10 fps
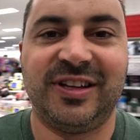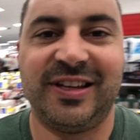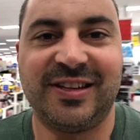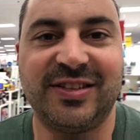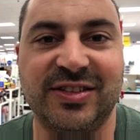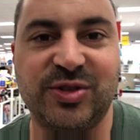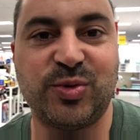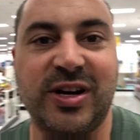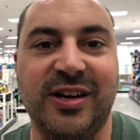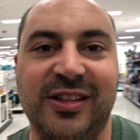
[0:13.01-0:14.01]
like this is
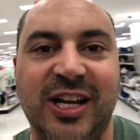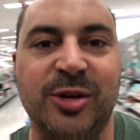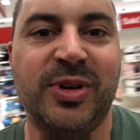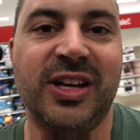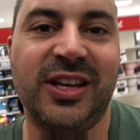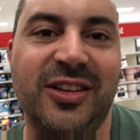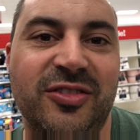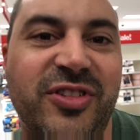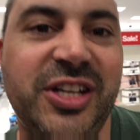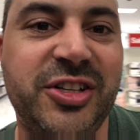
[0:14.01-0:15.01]
where a lot of my
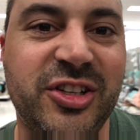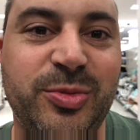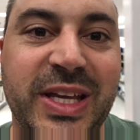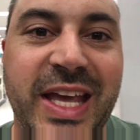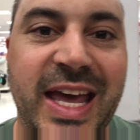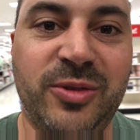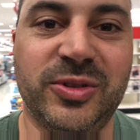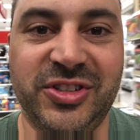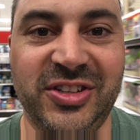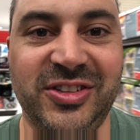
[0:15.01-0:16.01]
adventures began,
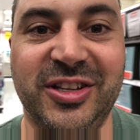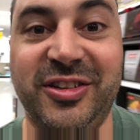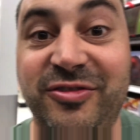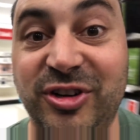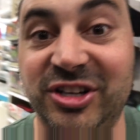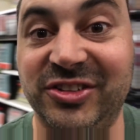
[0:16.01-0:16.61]
was just looking for